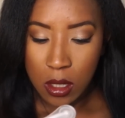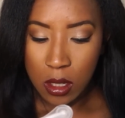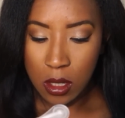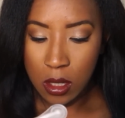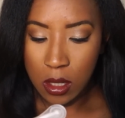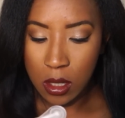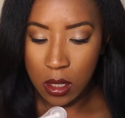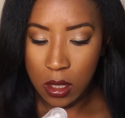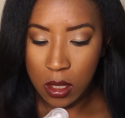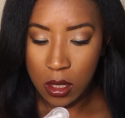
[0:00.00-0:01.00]

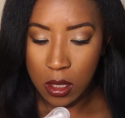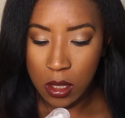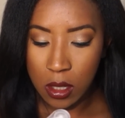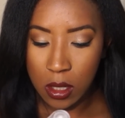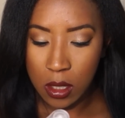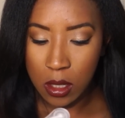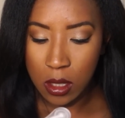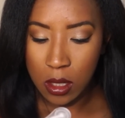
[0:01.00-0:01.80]
Nothing is said.